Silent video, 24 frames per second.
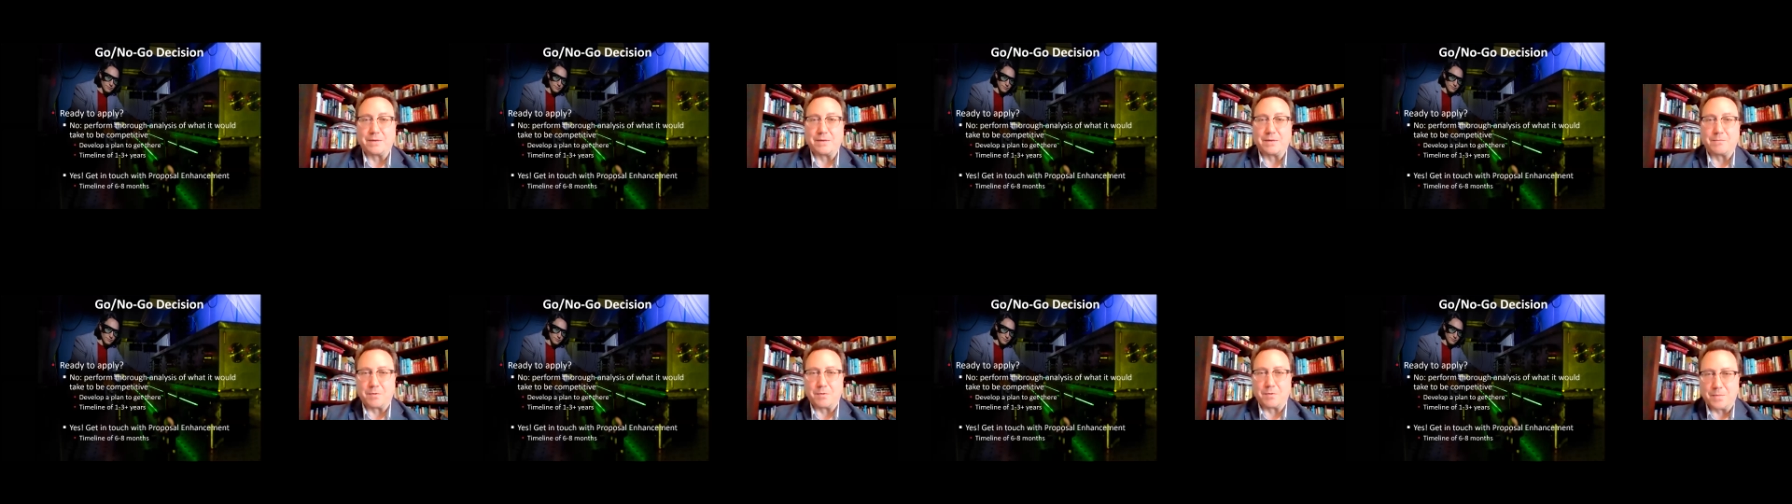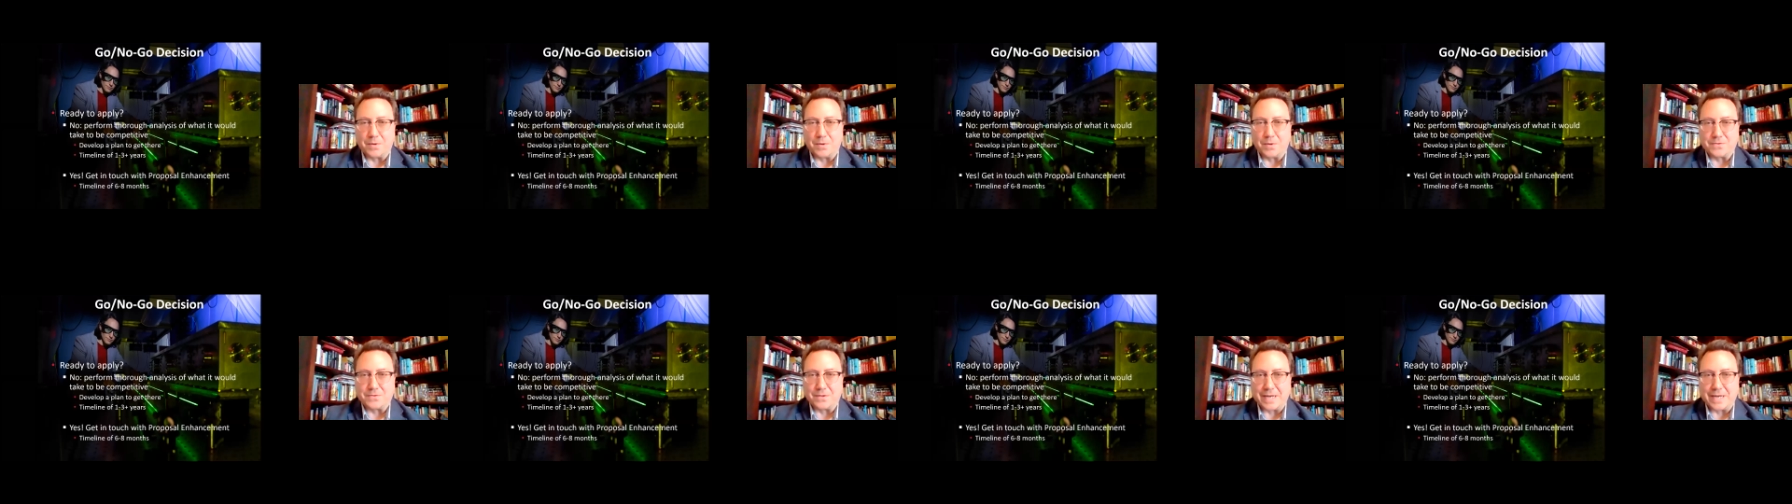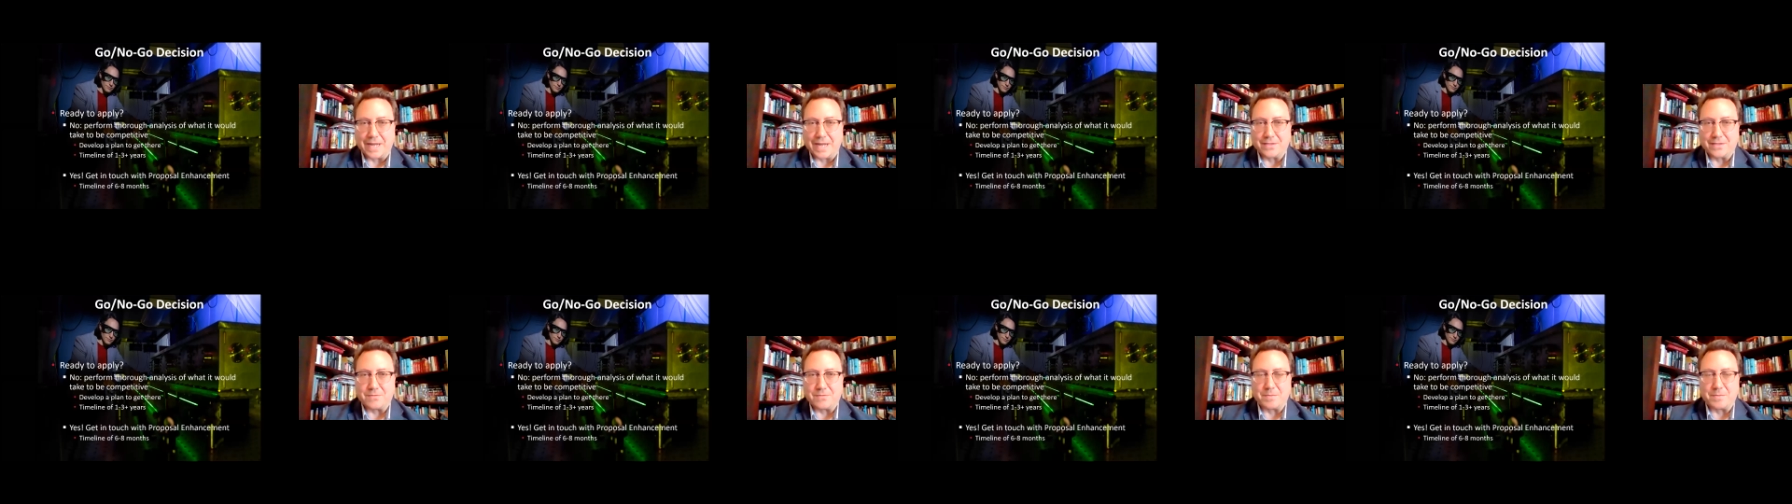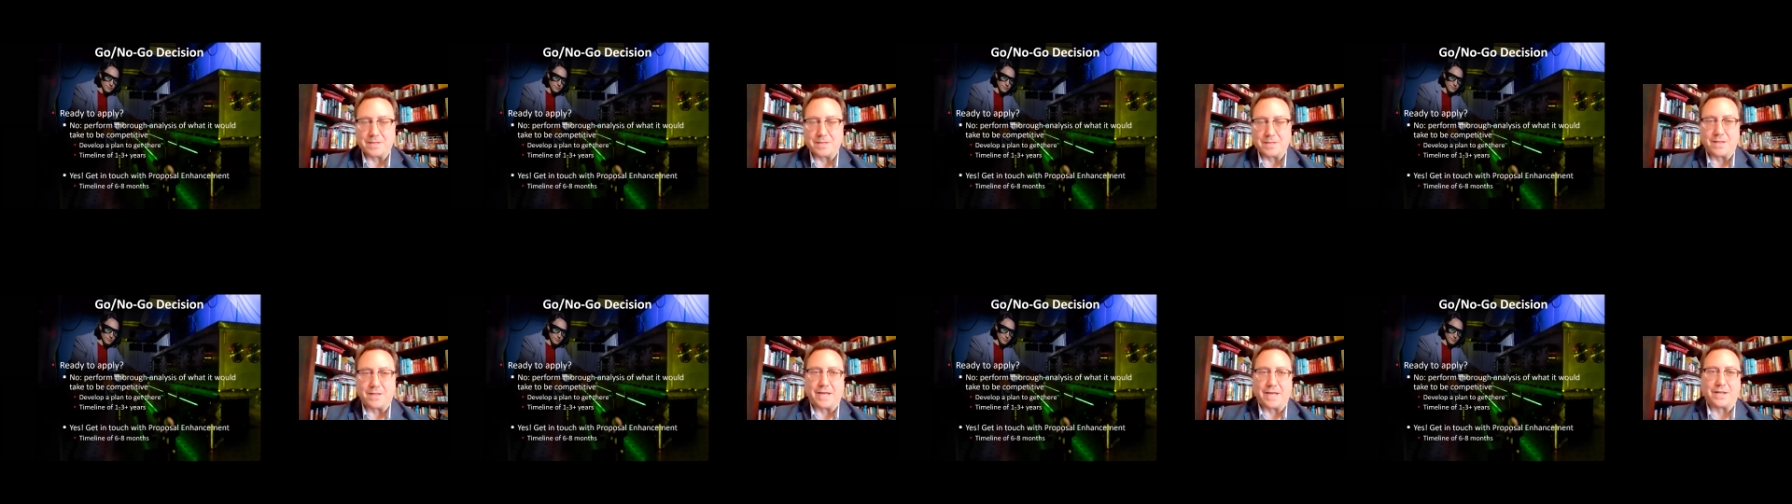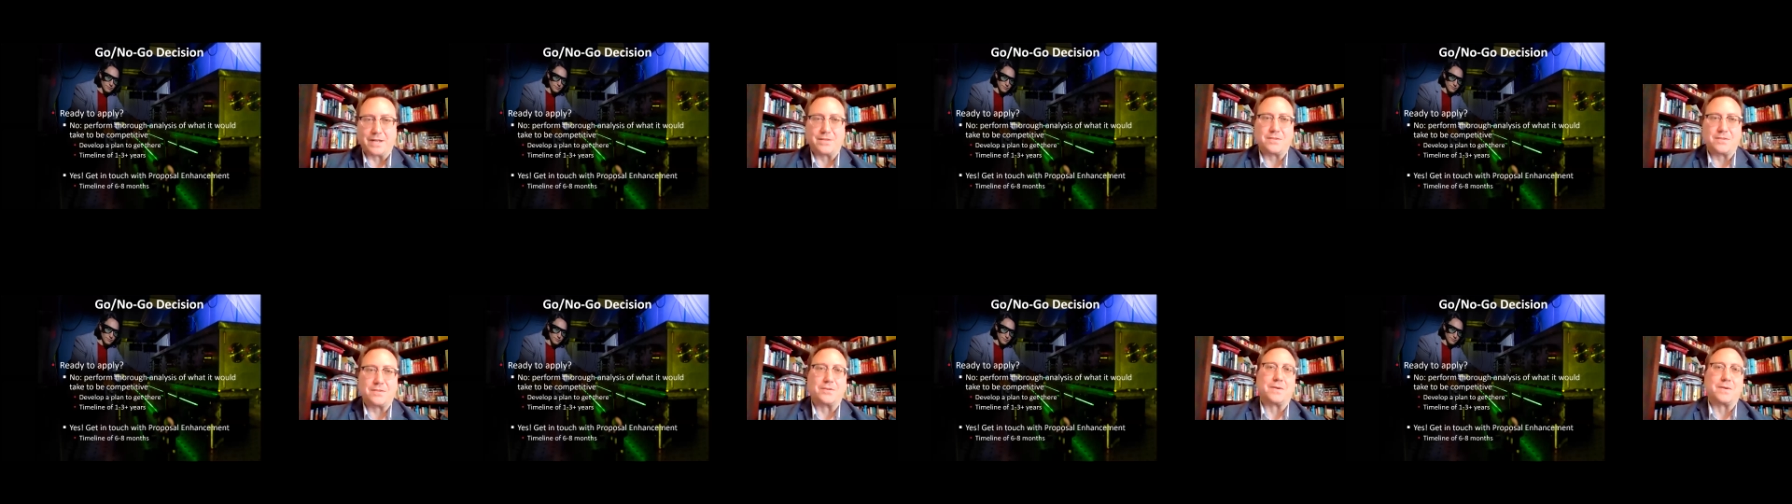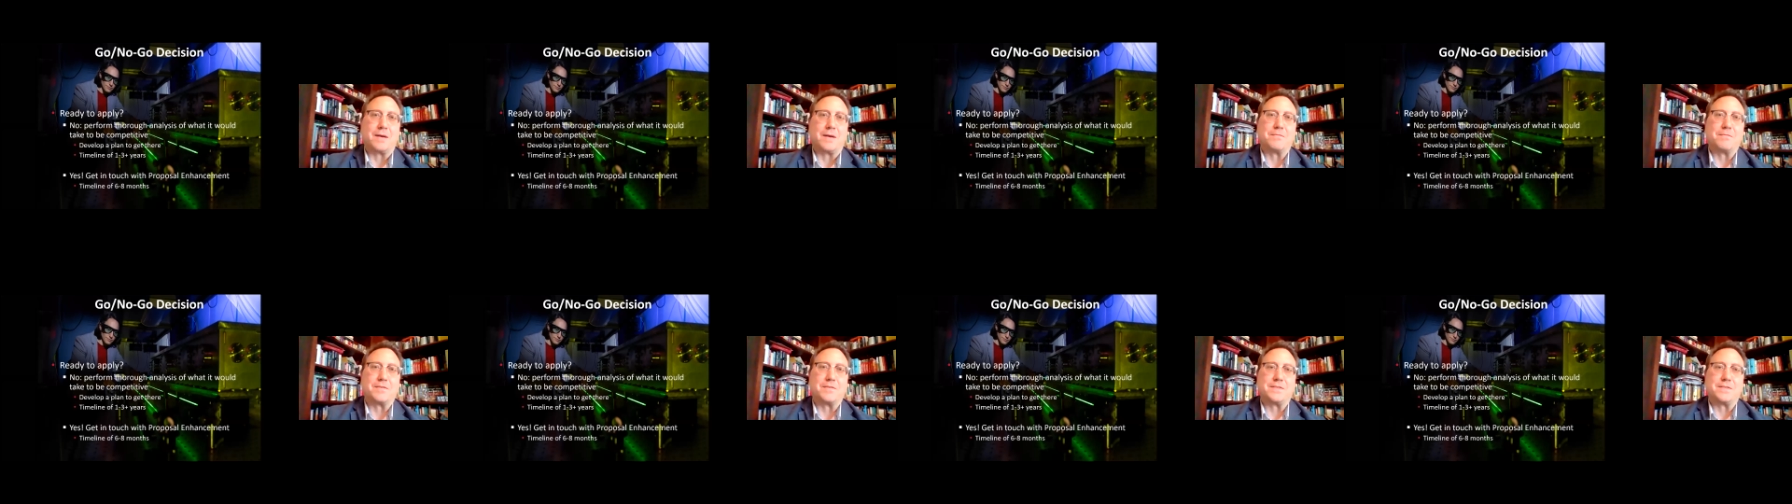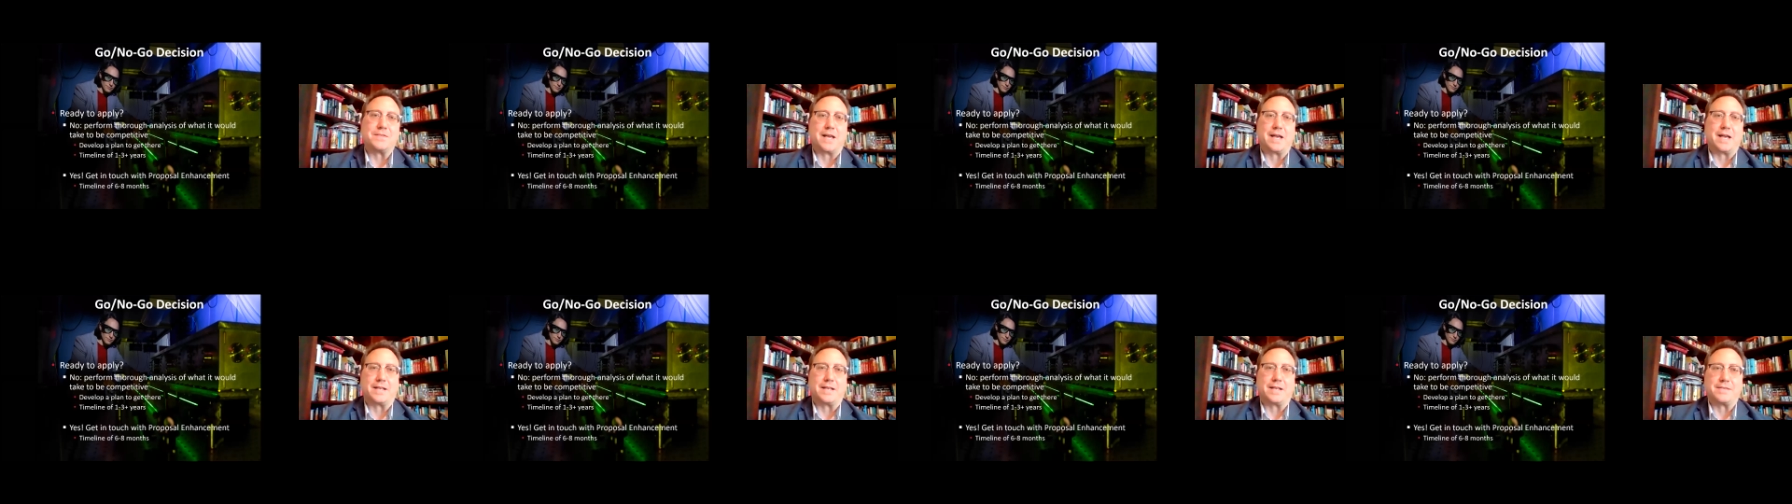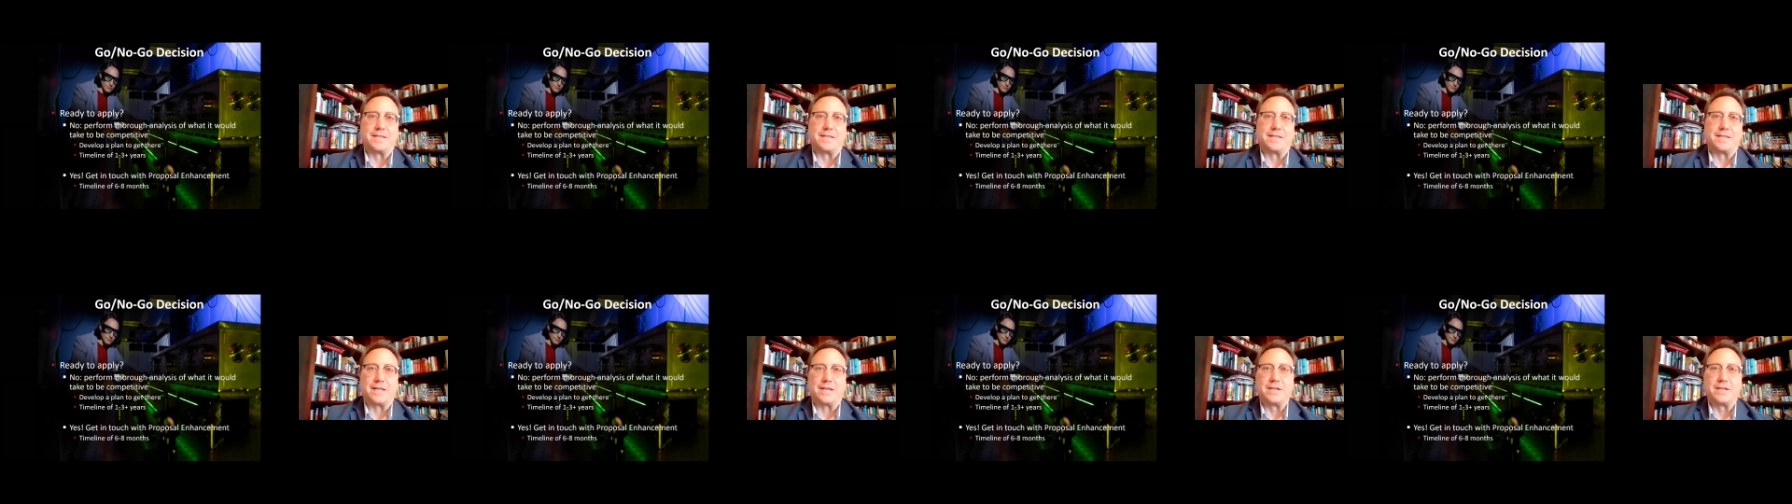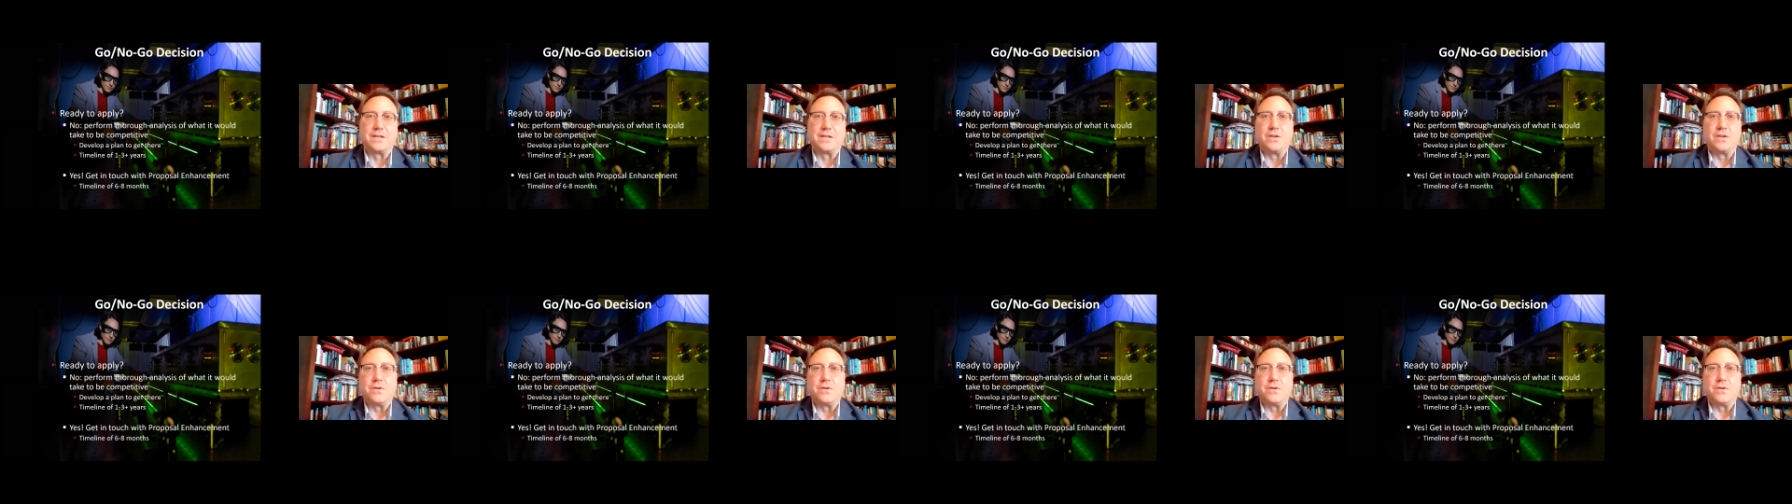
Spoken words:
in proposal enhancement like to emphasize that